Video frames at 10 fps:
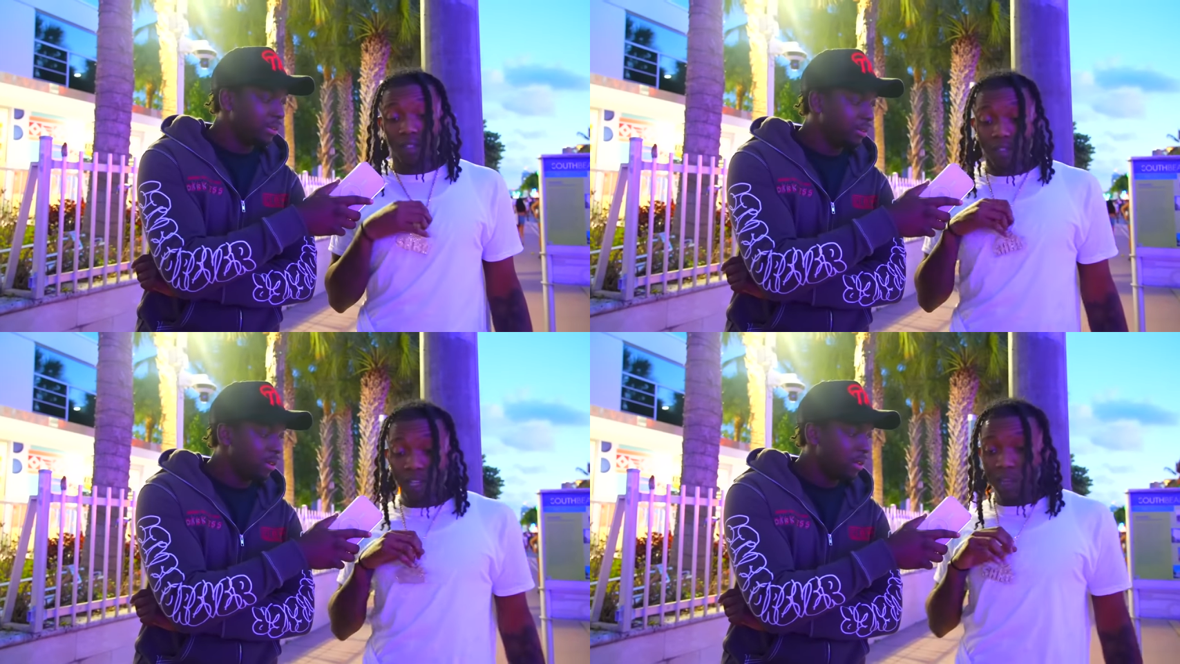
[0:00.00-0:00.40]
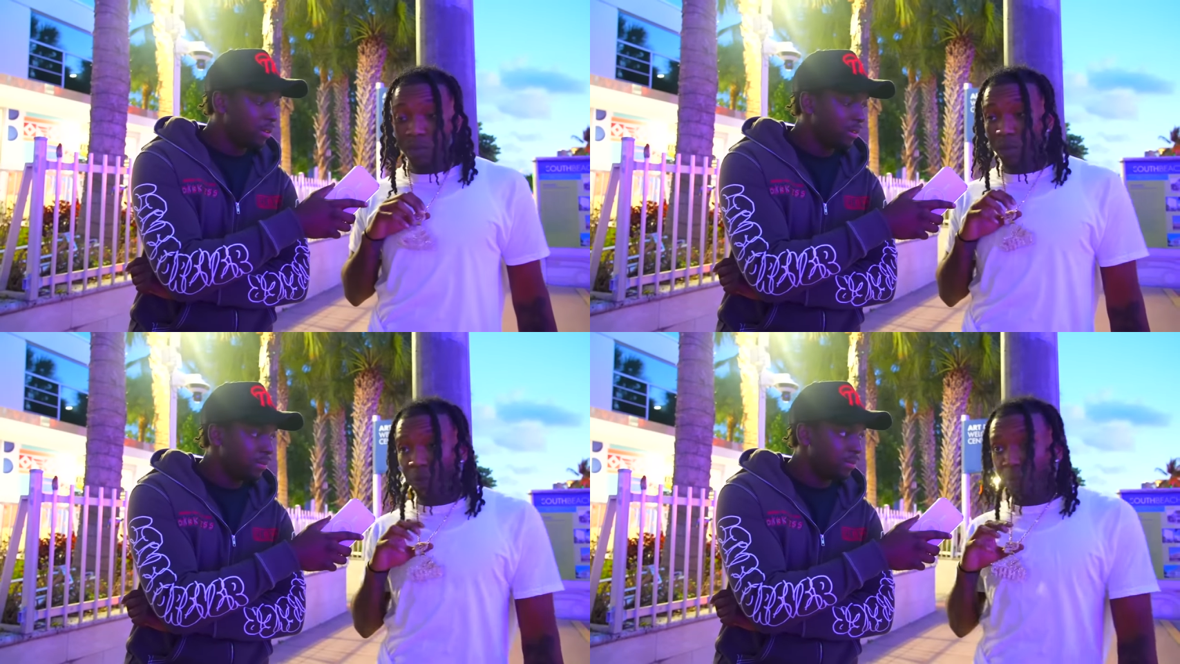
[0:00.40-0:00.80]
Speaker 1: Hit me.
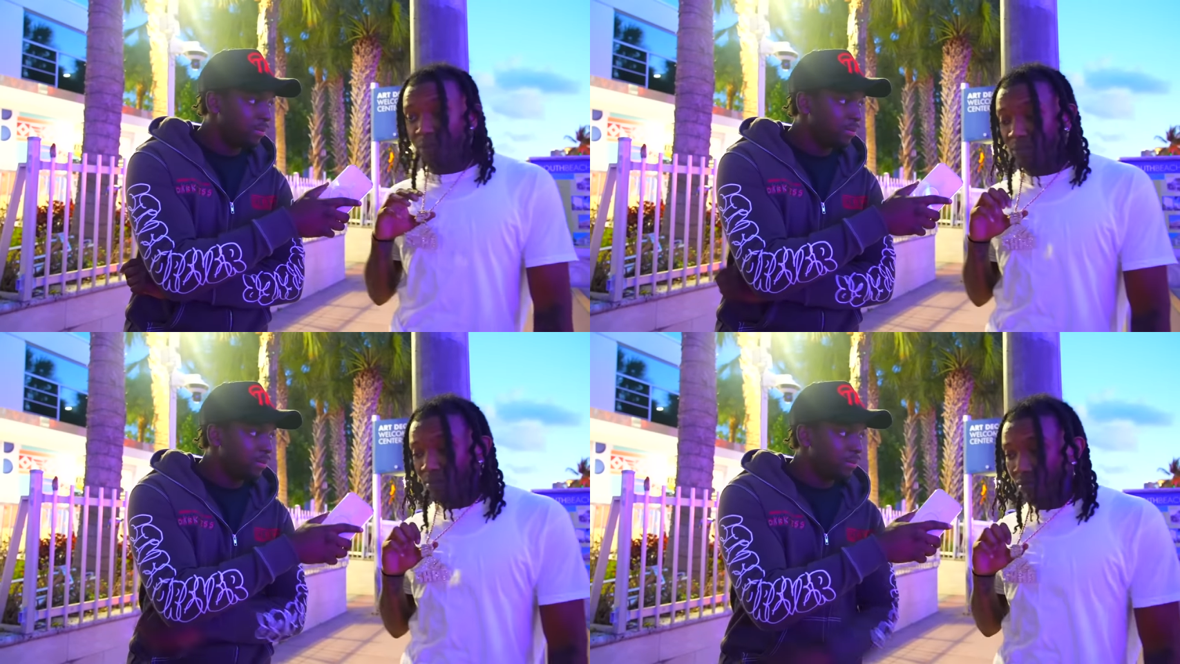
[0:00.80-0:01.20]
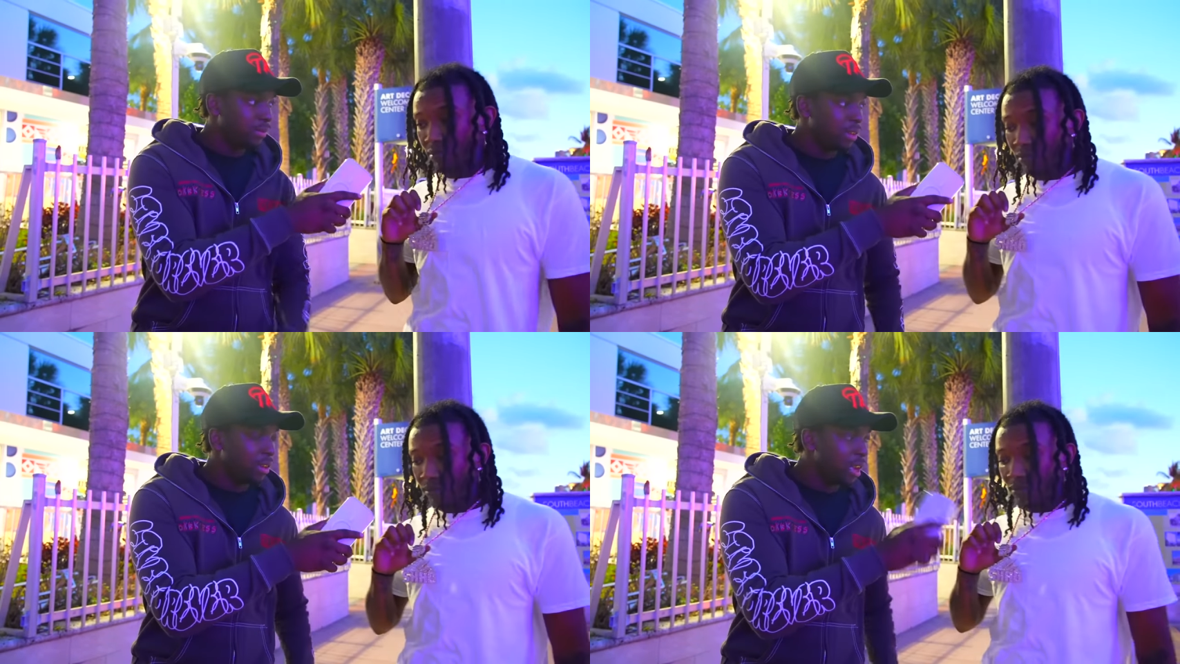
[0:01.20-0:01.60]

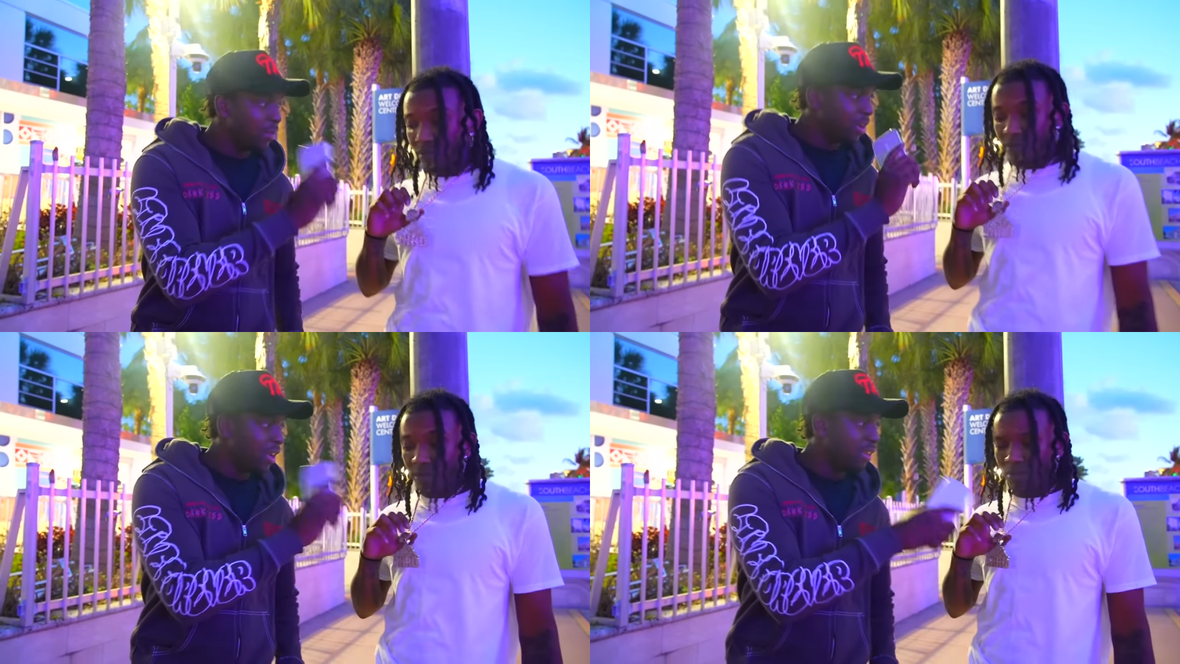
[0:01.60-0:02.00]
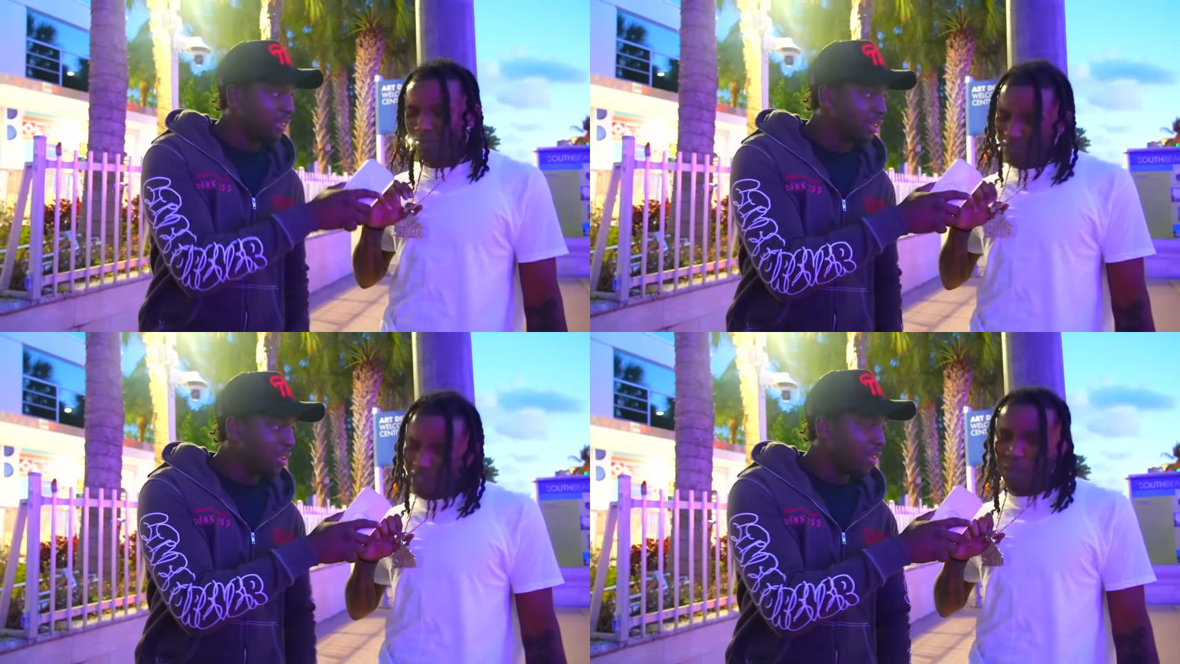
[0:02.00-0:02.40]
They real?
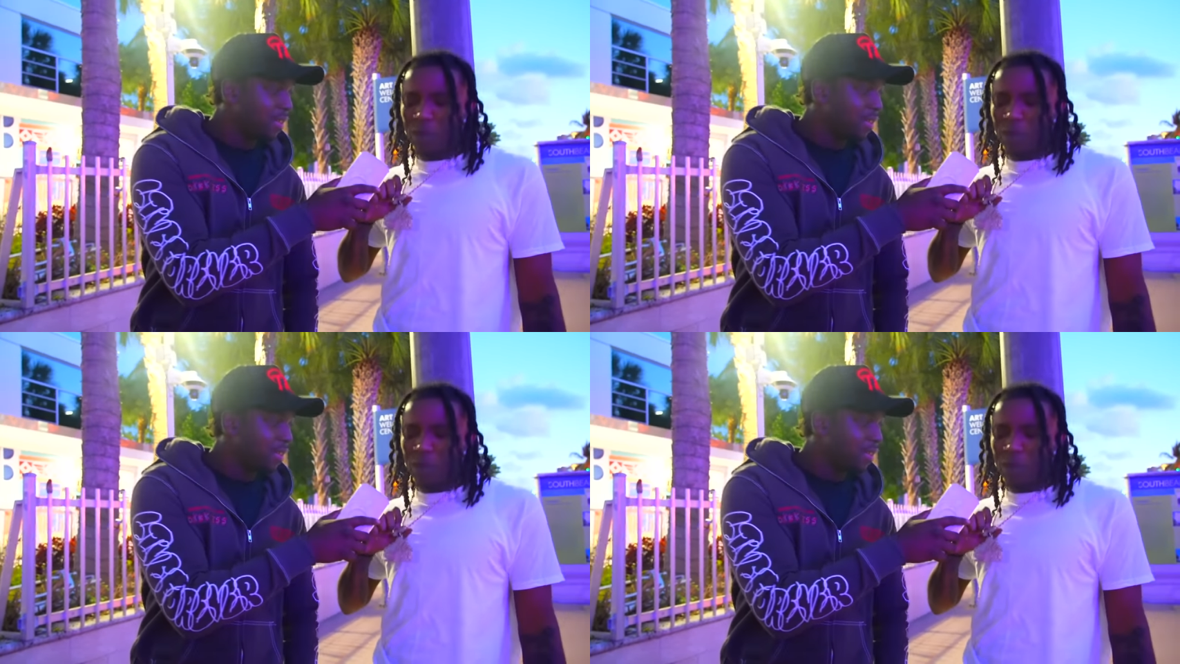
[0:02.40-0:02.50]
Hit me.